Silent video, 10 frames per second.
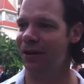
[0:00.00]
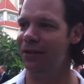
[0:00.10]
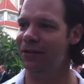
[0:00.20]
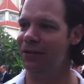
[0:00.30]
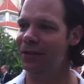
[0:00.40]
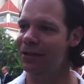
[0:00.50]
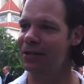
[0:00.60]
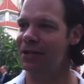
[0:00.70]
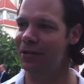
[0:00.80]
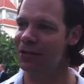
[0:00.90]
And this
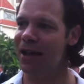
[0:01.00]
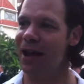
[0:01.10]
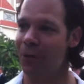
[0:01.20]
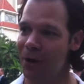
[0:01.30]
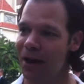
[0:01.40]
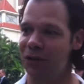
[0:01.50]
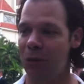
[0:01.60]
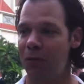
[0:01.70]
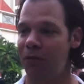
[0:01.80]
okay. this hack we actually